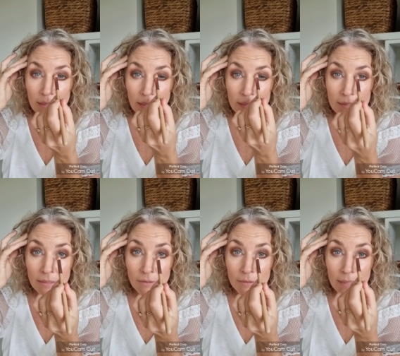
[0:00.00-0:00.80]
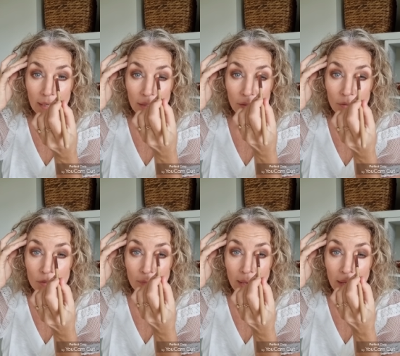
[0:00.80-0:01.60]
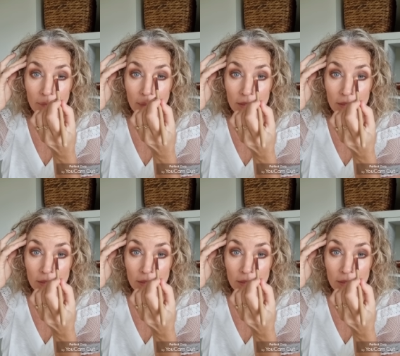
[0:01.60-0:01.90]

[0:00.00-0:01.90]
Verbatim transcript: Yes, it looks like a huge amount,